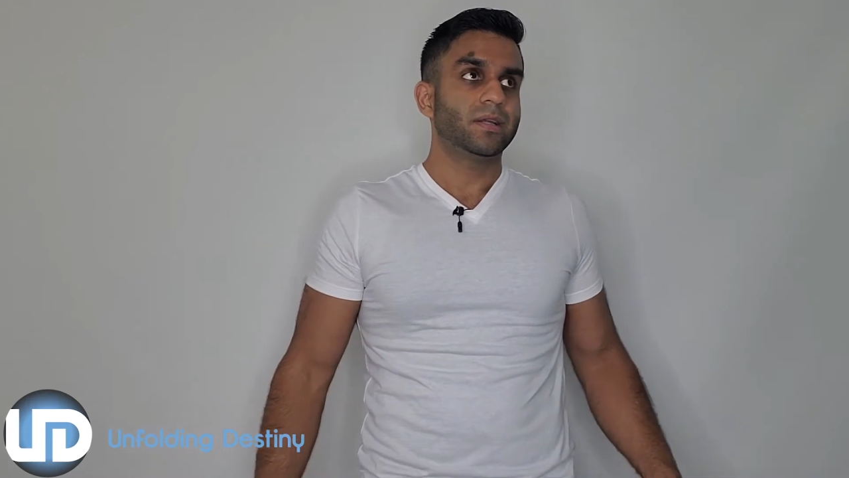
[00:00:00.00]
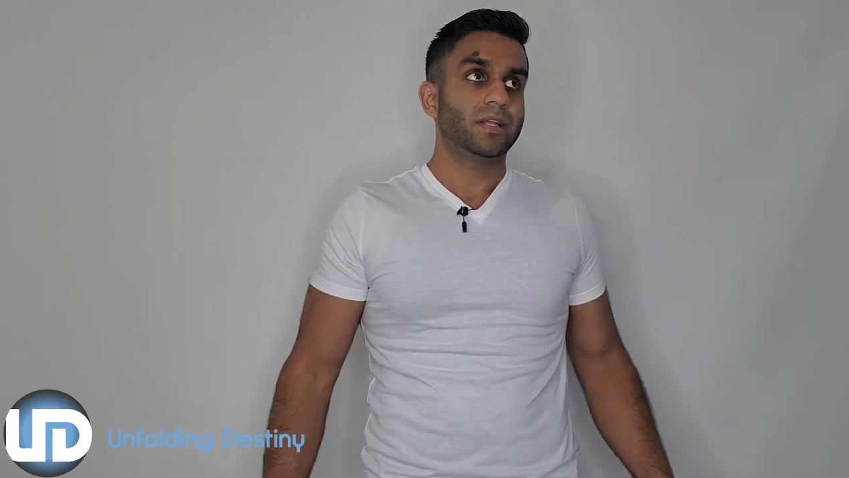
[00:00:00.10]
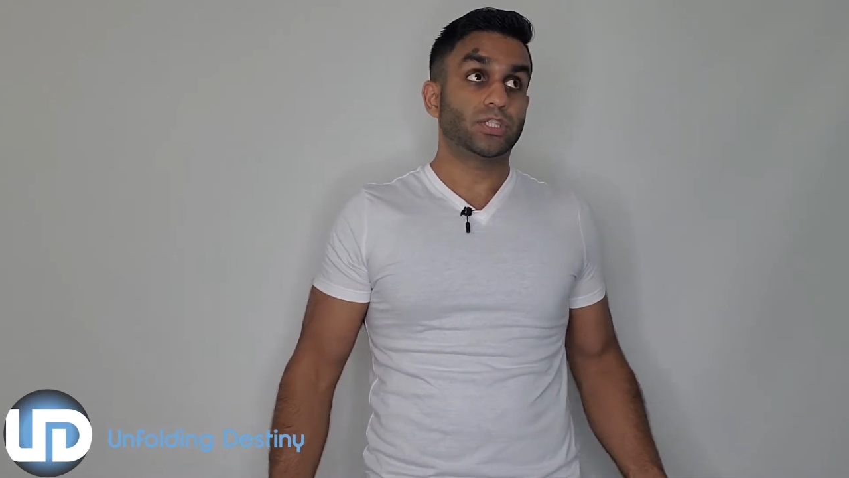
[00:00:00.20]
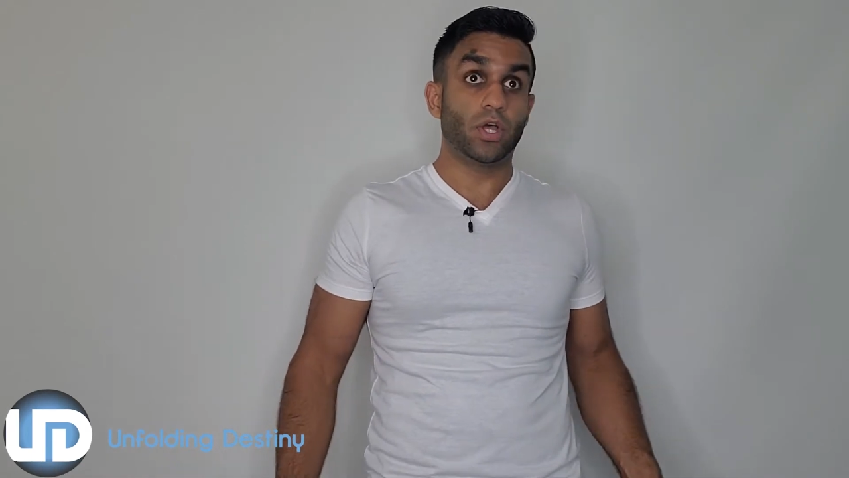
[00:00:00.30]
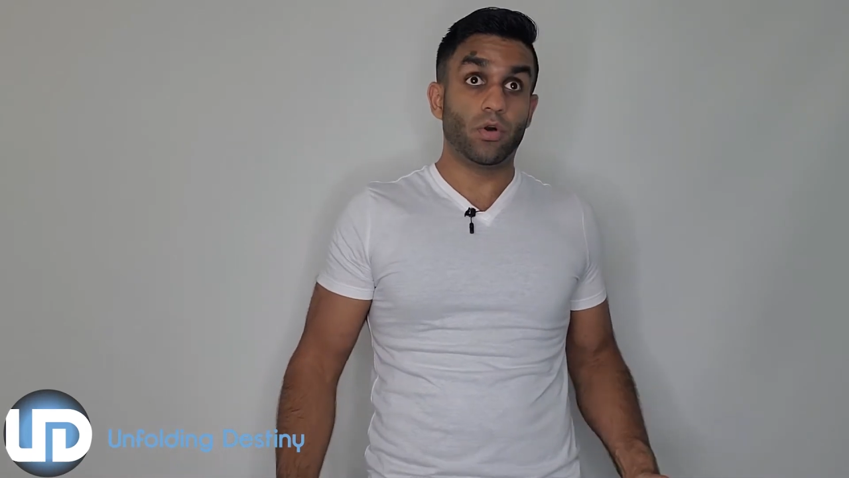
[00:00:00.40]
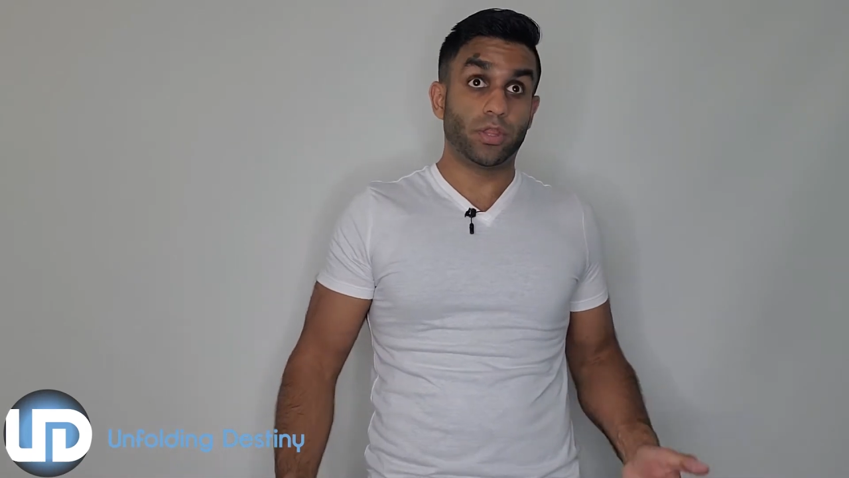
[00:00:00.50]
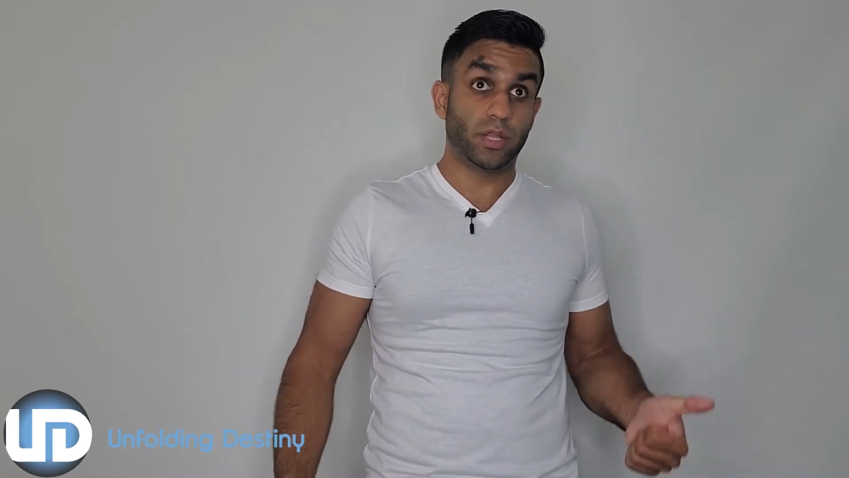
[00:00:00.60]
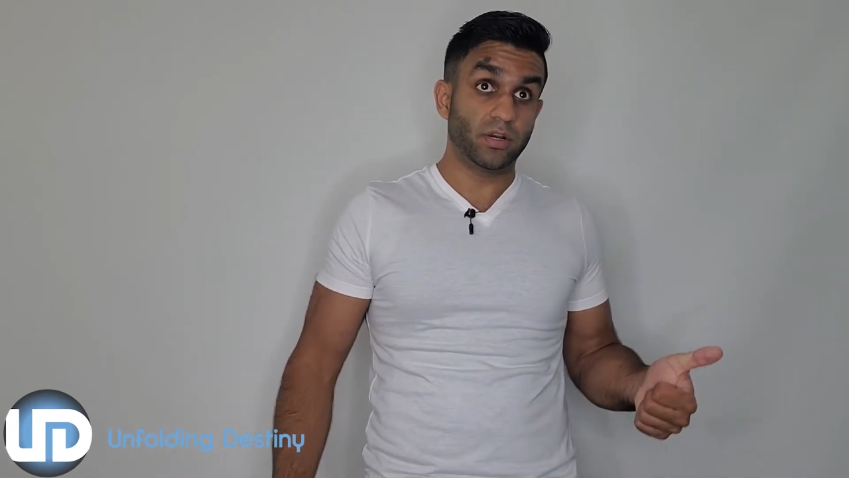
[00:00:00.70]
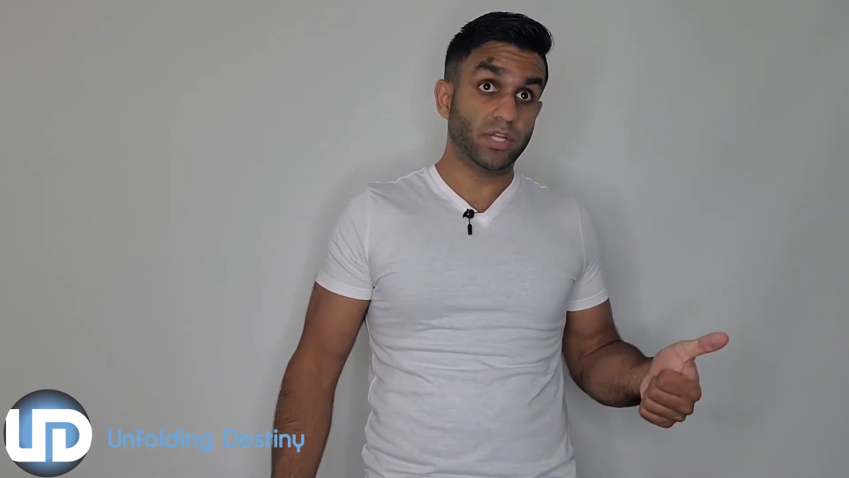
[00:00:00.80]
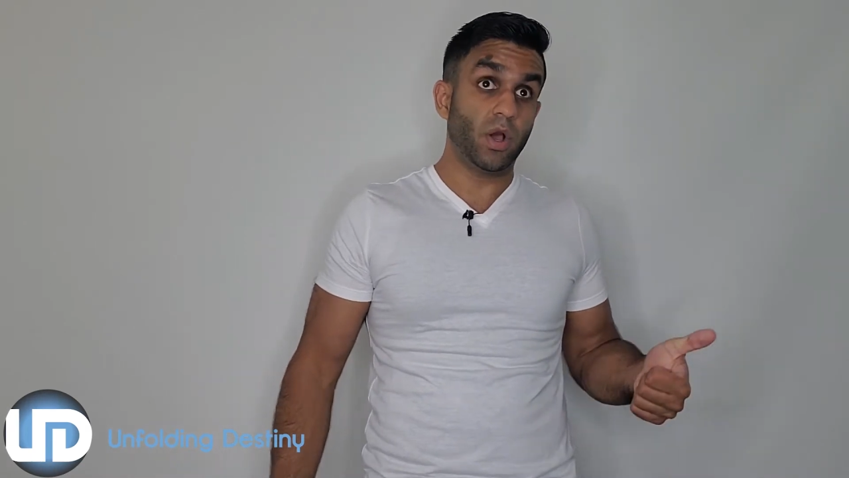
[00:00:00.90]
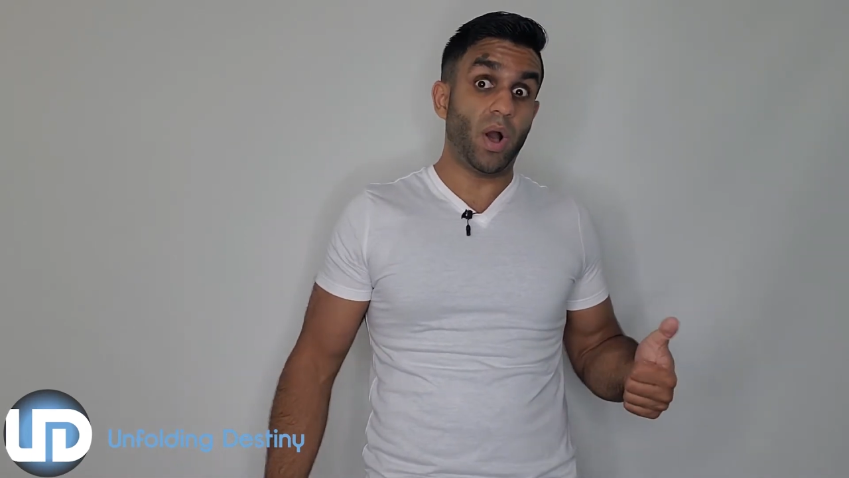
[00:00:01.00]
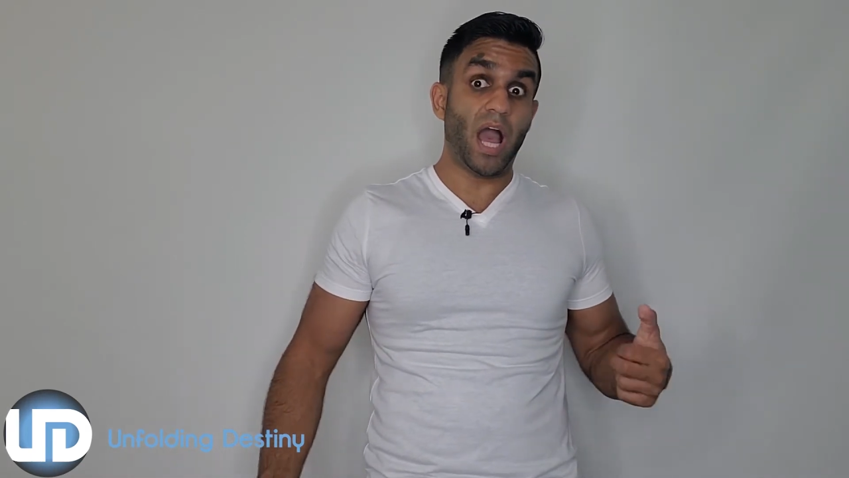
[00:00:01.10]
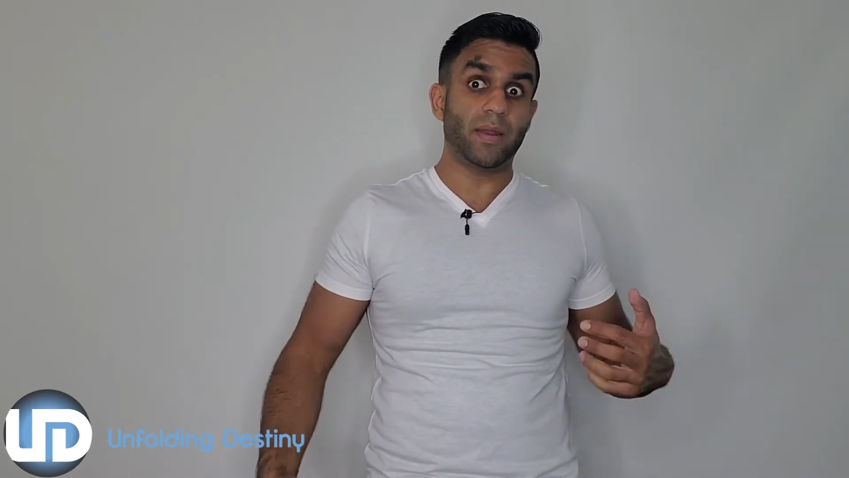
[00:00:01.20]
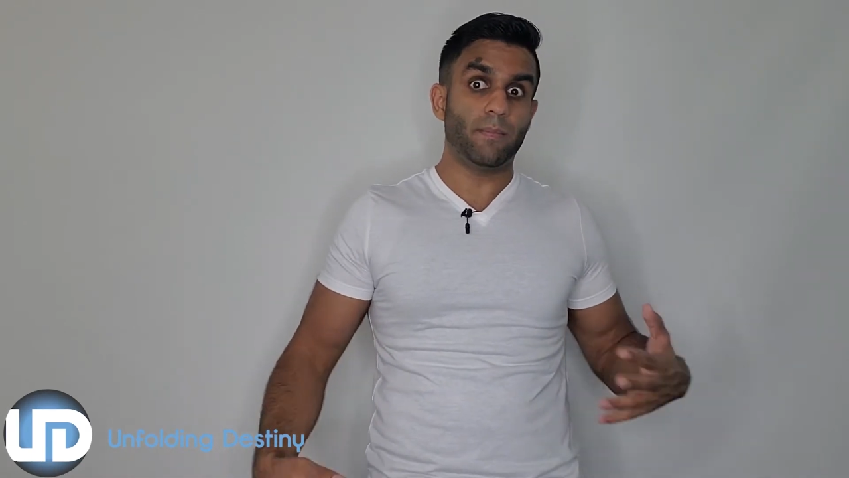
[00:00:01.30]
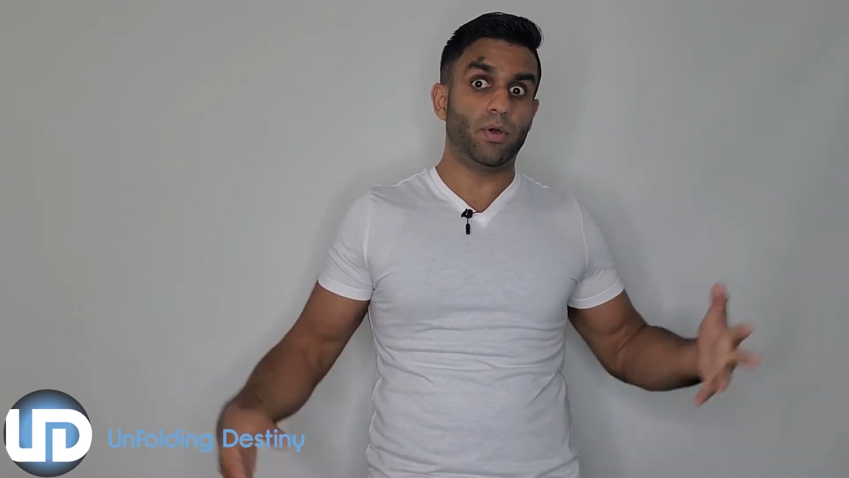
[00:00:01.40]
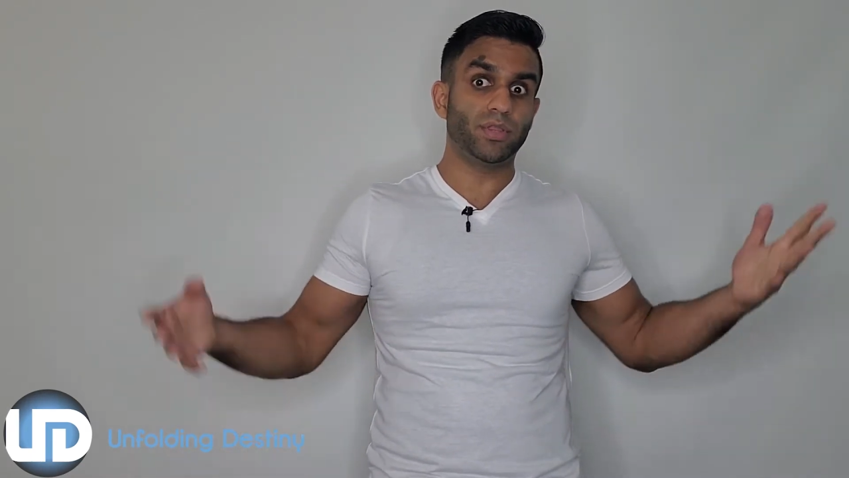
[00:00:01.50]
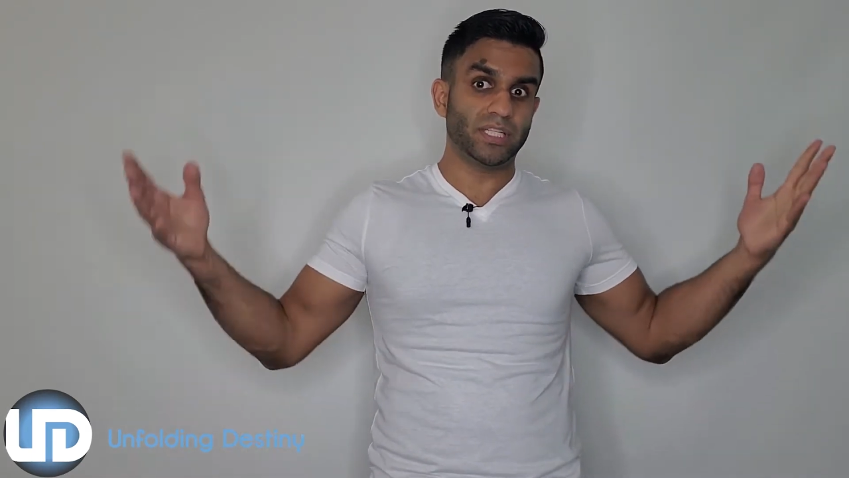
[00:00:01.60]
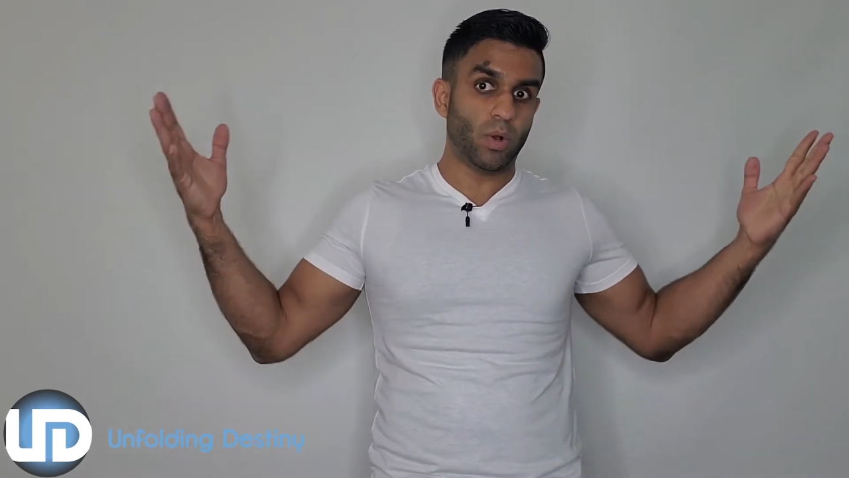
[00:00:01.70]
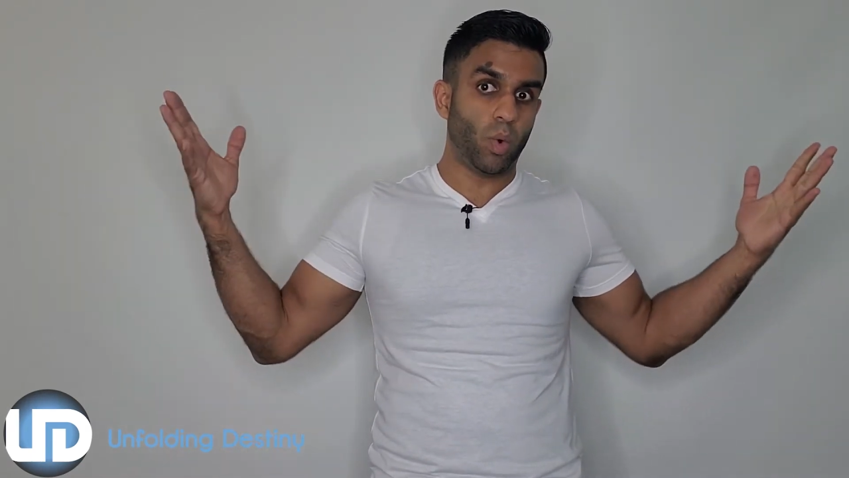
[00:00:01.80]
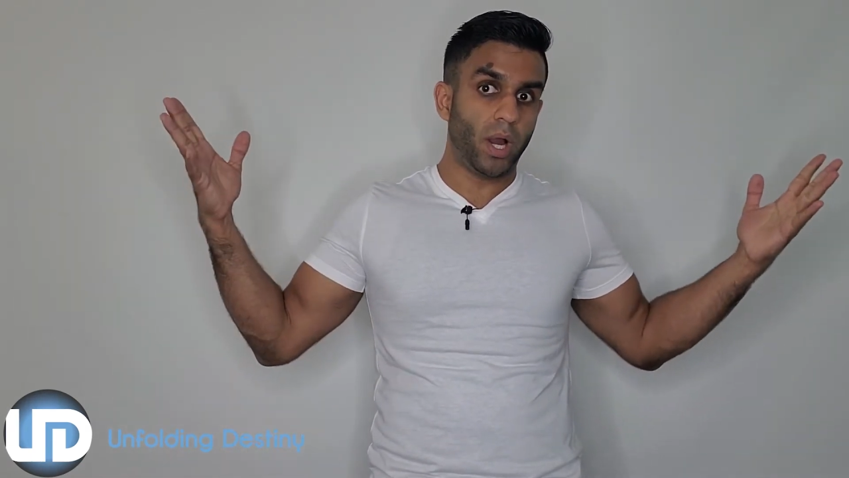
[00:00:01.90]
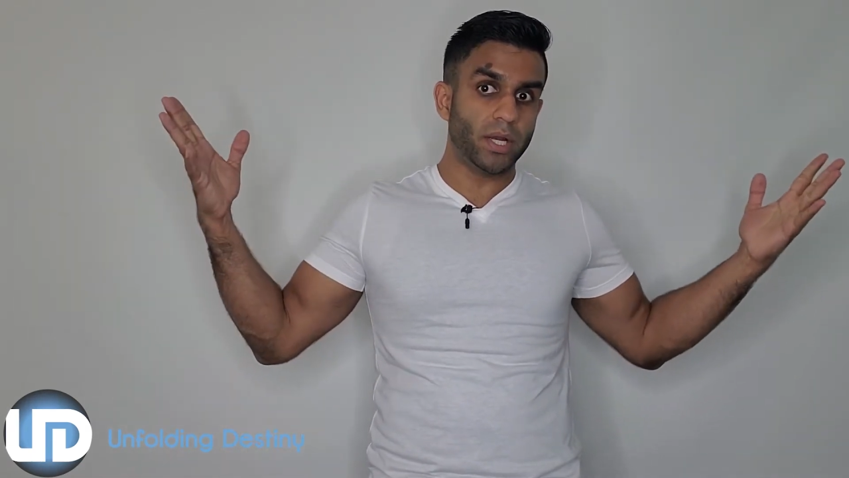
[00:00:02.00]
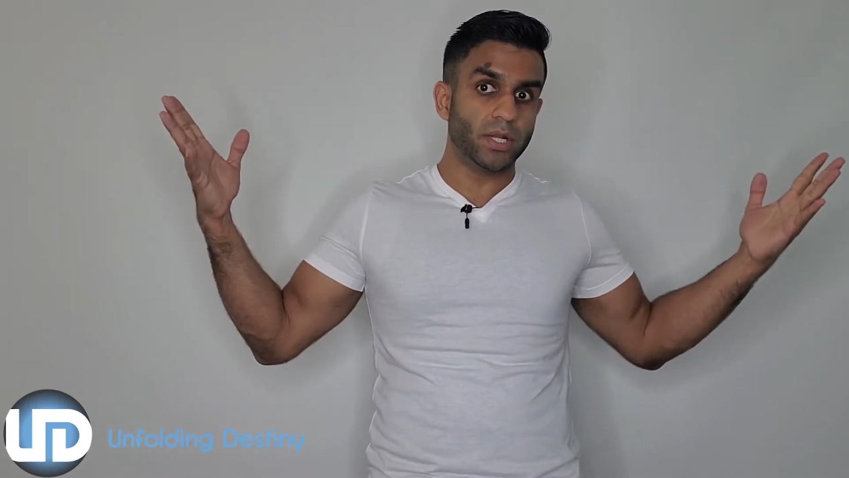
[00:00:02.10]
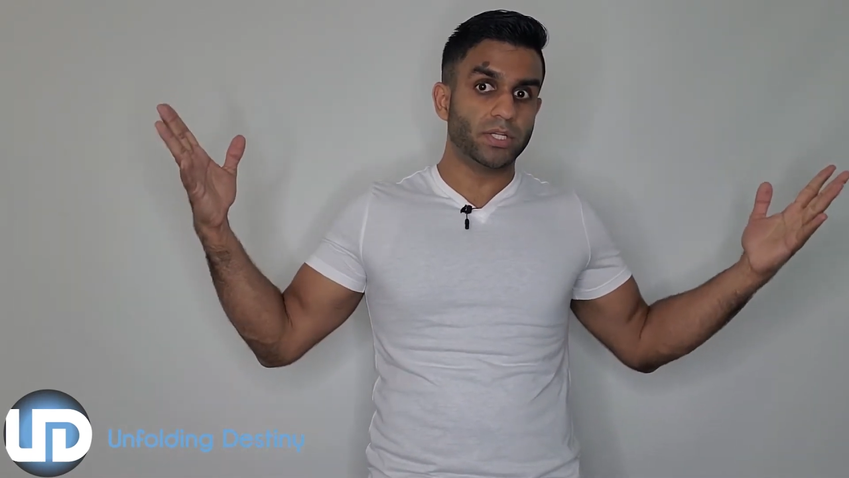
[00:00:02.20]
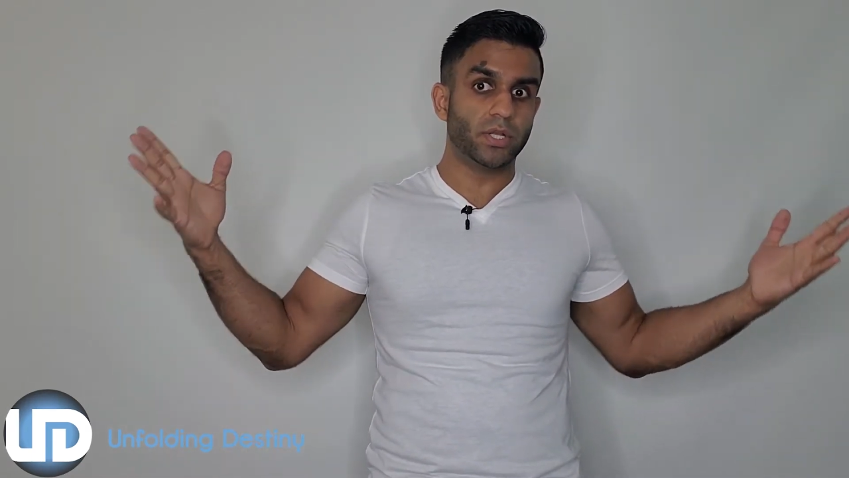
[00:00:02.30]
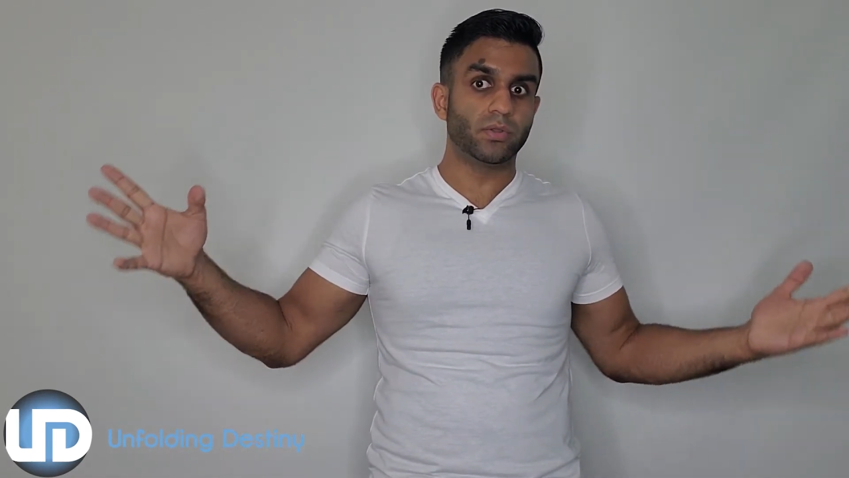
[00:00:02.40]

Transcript: So there you go. I had a million things I wanted to do.